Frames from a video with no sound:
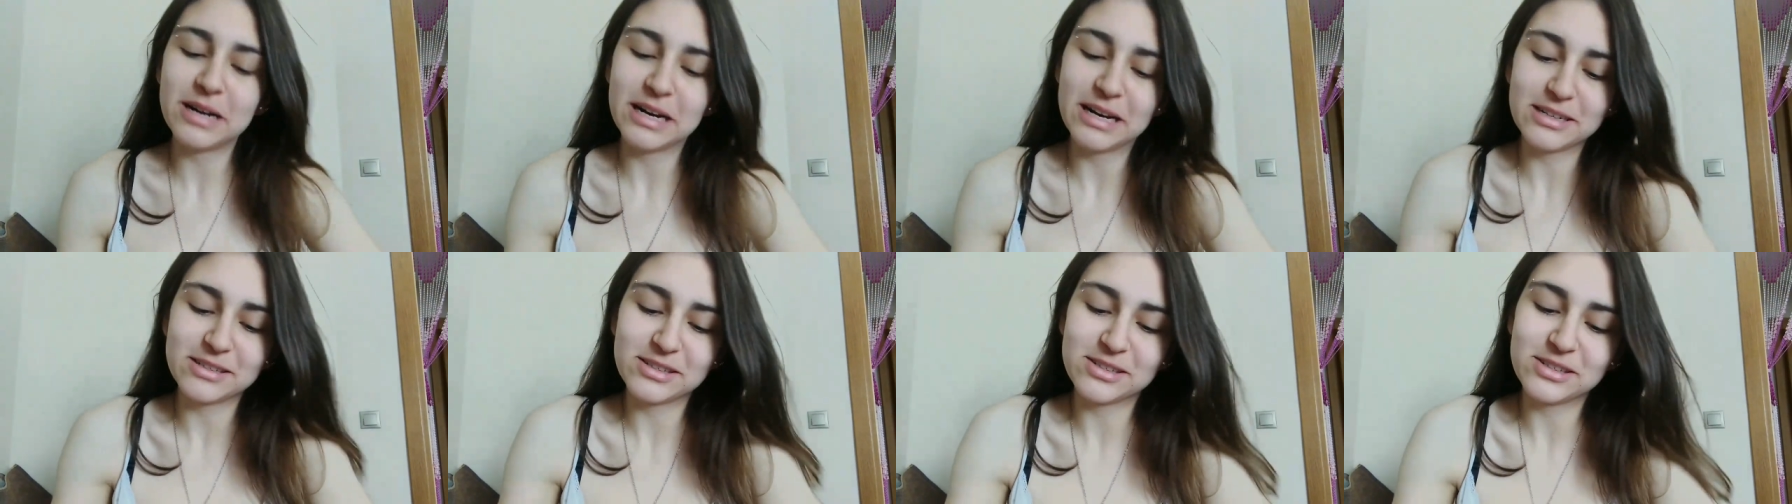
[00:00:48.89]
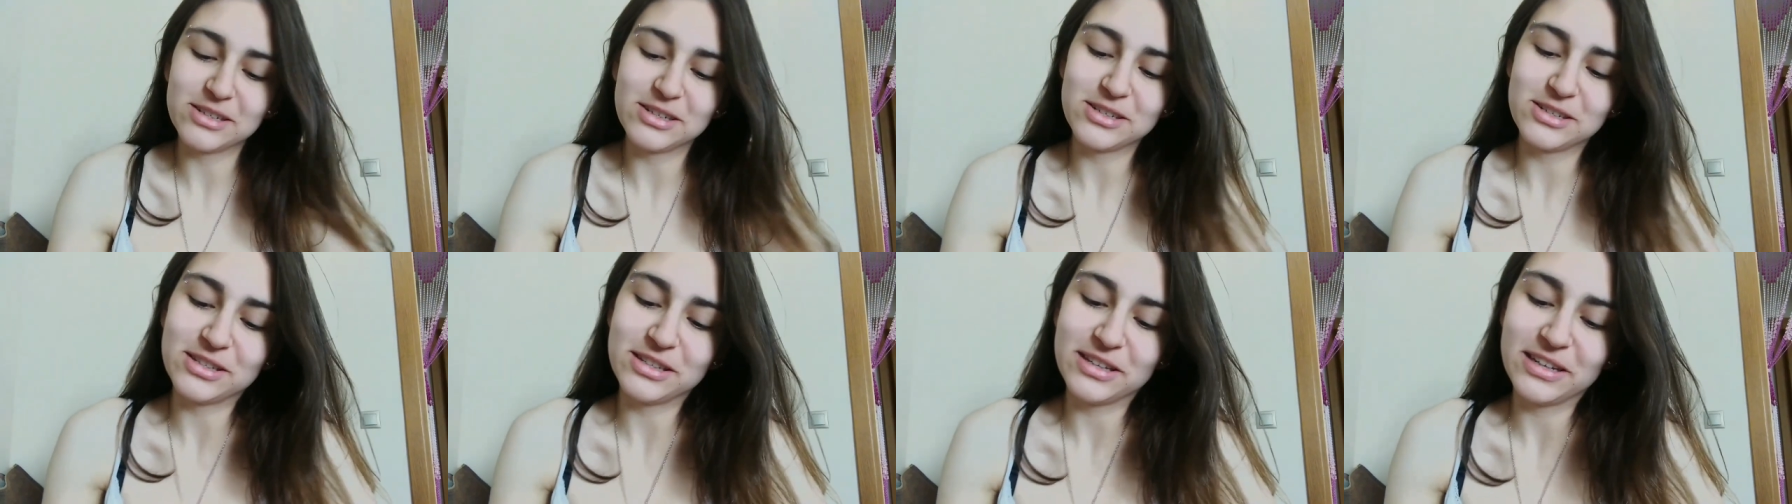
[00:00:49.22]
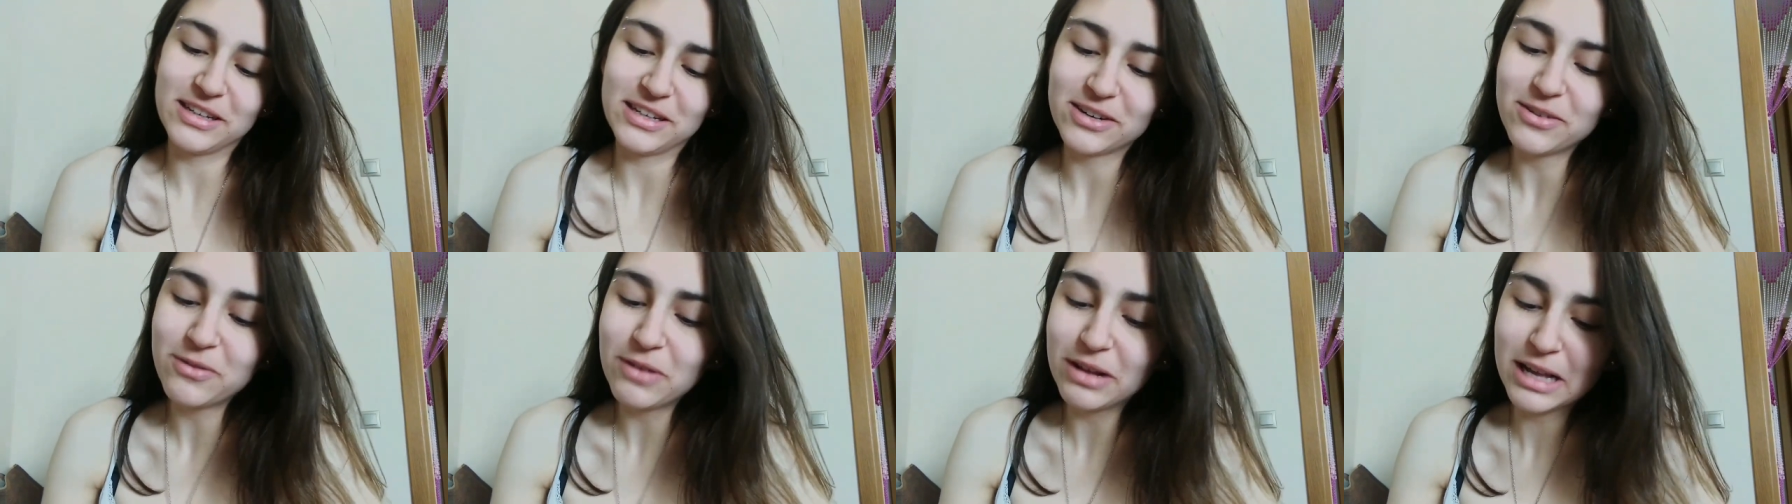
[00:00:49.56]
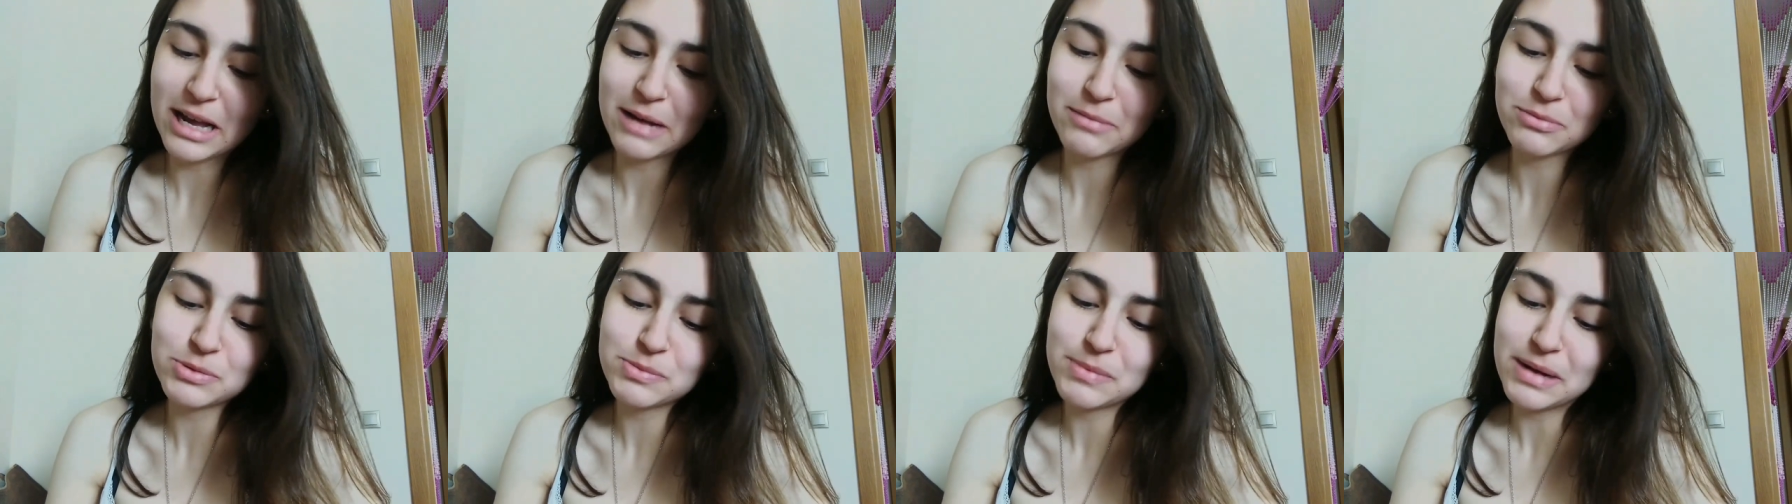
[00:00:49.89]
Marcus here.
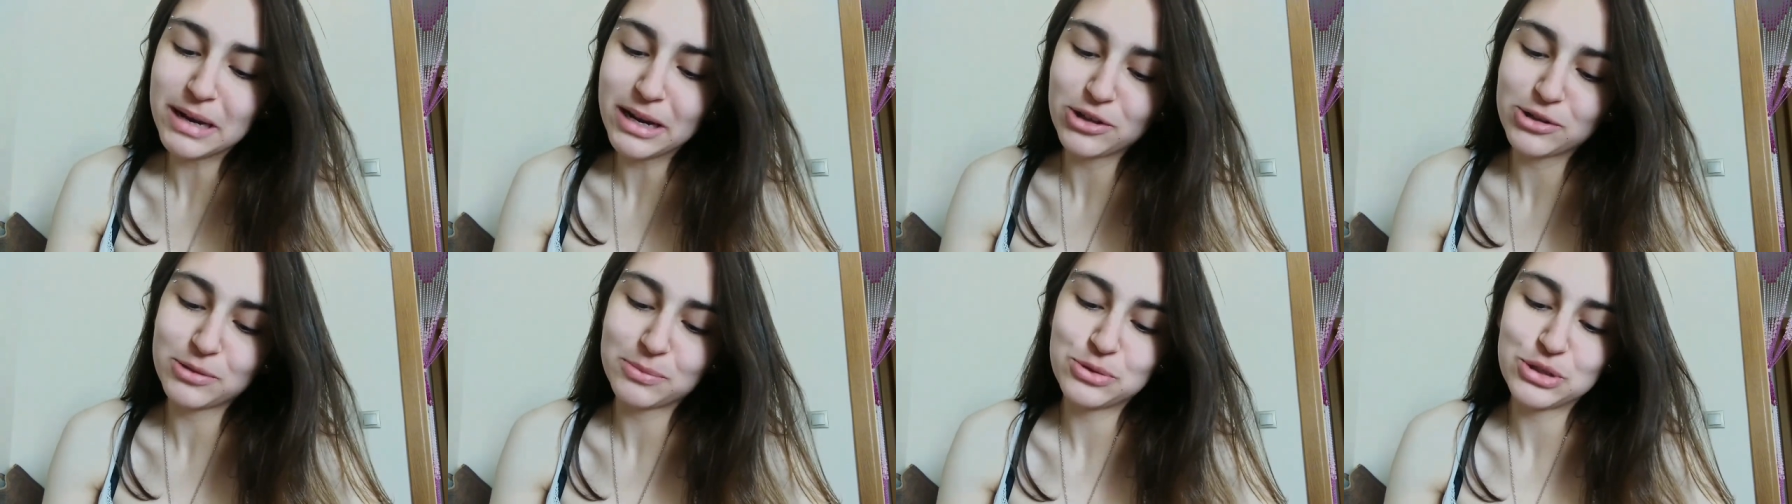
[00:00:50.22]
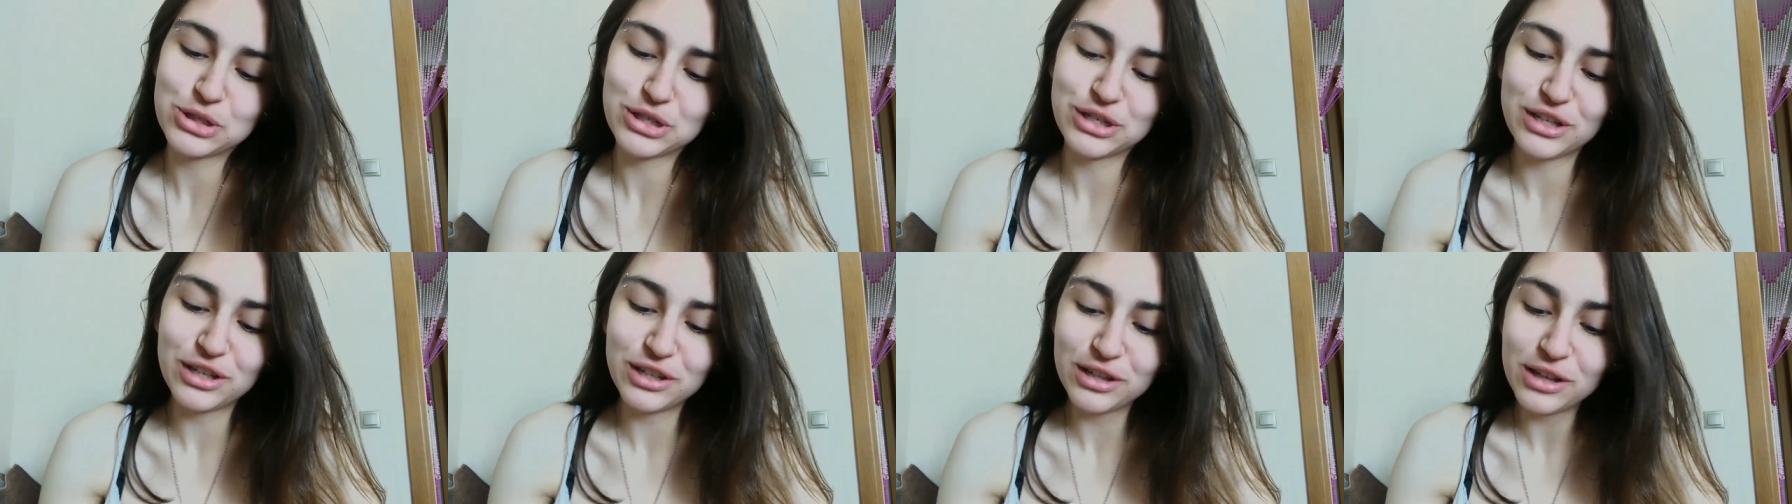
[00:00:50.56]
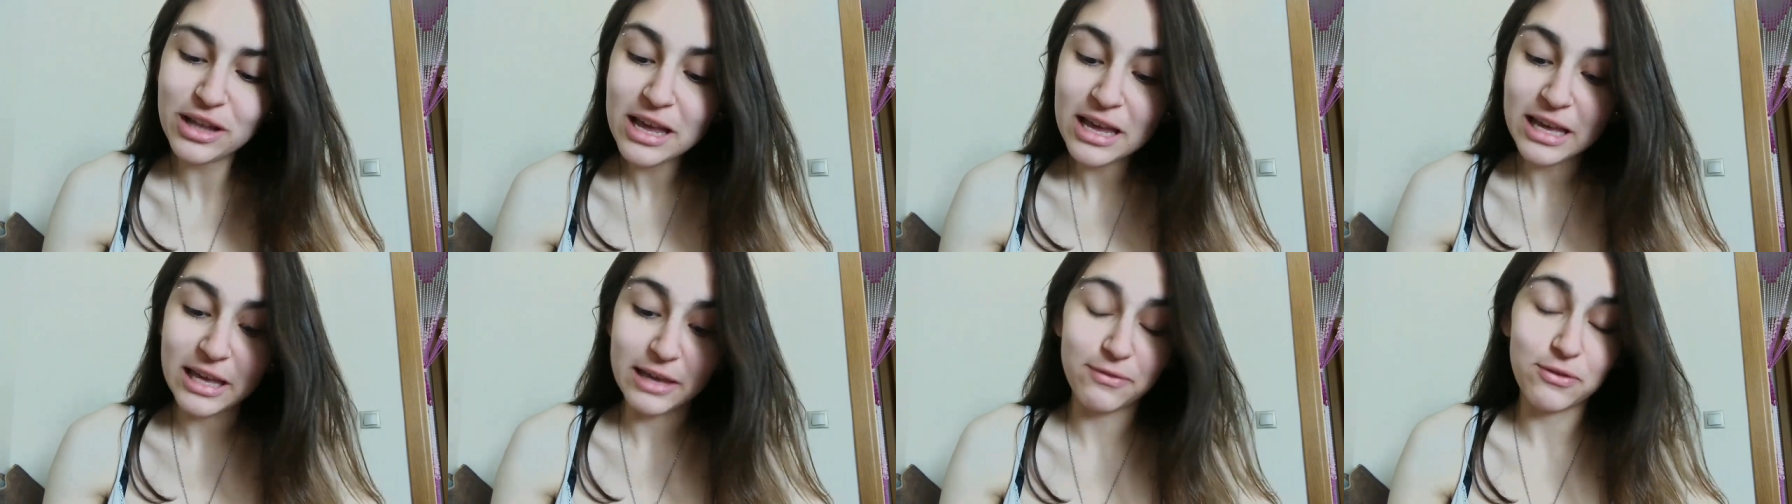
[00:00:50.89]
Welcome to my YouTube channel.